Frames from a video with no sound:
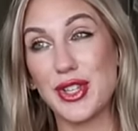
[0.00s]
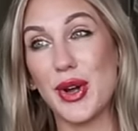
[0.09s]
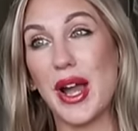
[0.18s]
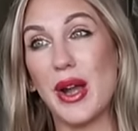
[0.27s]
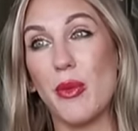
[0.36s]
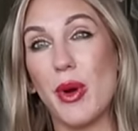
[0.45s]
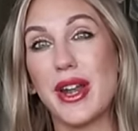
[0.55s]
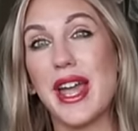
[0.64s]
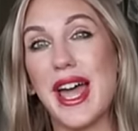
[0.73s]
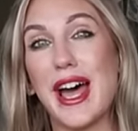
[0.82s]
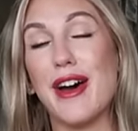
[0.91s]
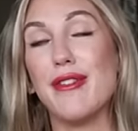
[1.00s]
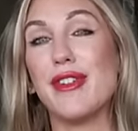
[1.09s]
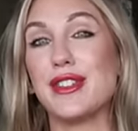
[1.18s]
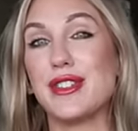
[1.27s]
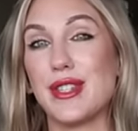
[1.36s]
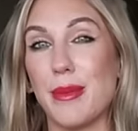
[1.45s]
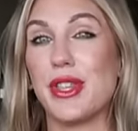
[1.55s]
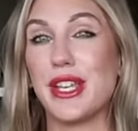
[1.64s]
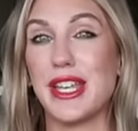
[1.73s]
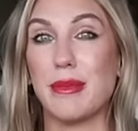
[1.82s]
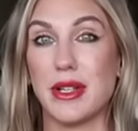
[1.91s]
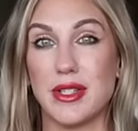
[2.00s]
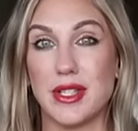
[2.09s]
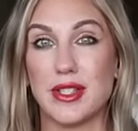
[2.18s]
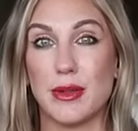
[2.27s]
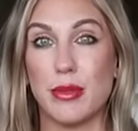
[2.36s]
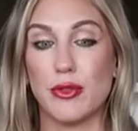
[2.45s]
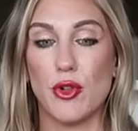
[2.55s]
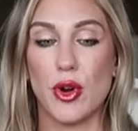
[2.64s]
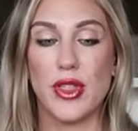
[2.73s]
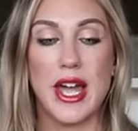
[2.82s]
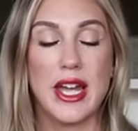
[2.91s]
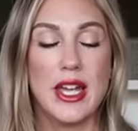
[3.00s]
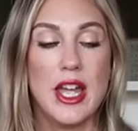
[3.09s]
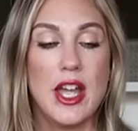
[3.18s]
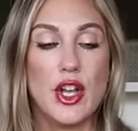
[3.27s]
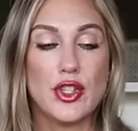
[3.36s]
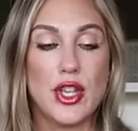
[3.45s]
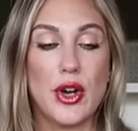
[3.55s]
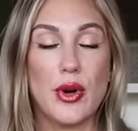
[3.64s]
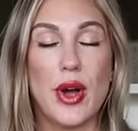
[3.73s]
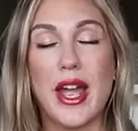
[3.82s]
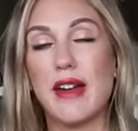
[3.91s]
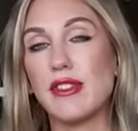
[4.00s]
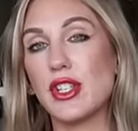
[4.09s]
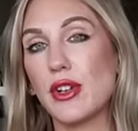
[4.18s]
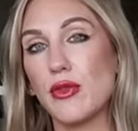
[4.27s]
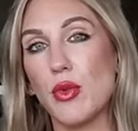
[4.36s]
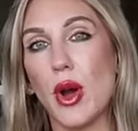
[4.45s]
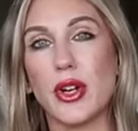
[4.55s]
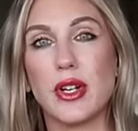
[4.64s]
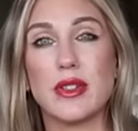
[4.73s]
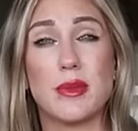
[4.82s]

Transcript: So I wanna have something in my system before that so I have a ton of water.